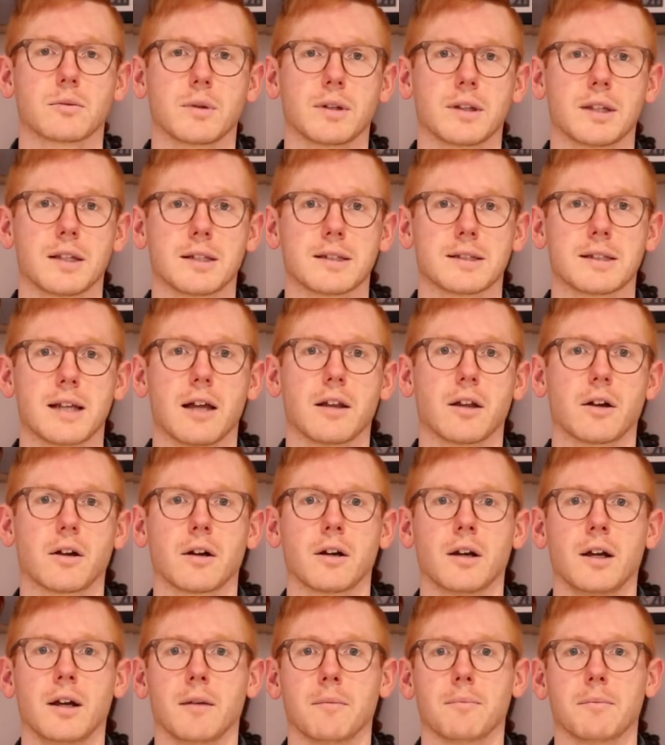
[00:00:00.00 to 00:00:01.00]
with the
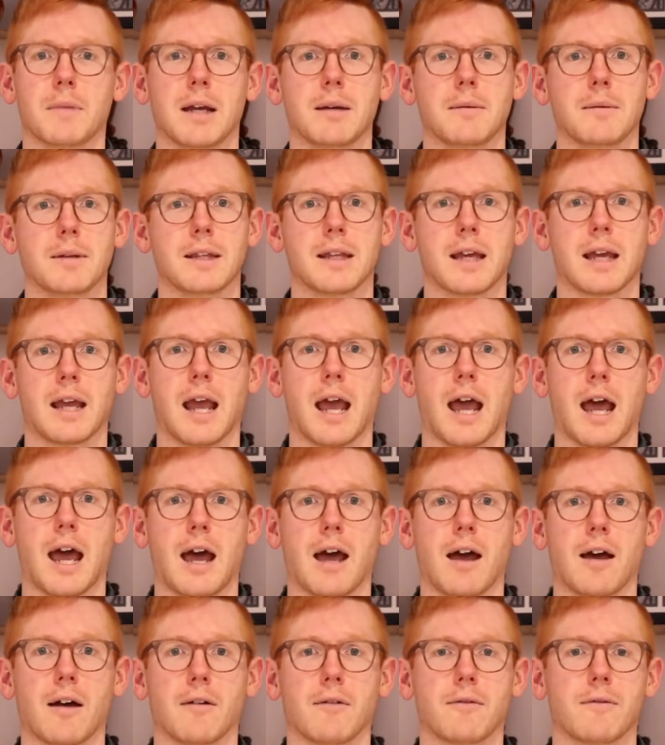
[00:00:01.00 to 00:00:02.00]
seller. Maybe they
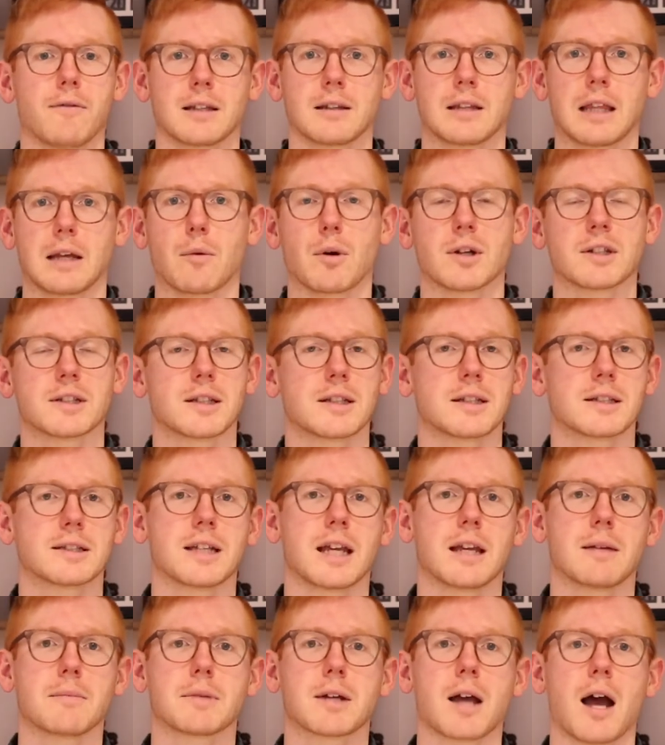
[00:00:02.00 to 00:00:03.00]
have they went to the
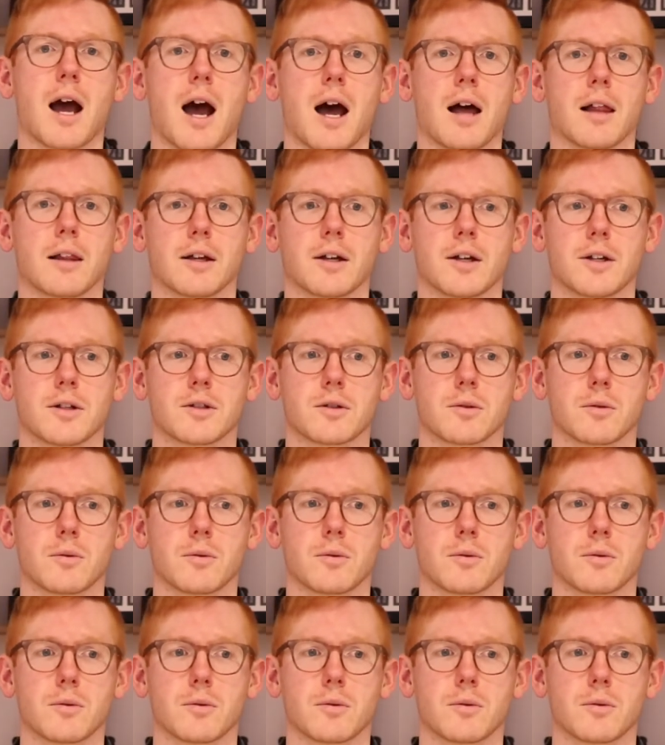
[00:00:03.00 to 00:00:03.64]
same college,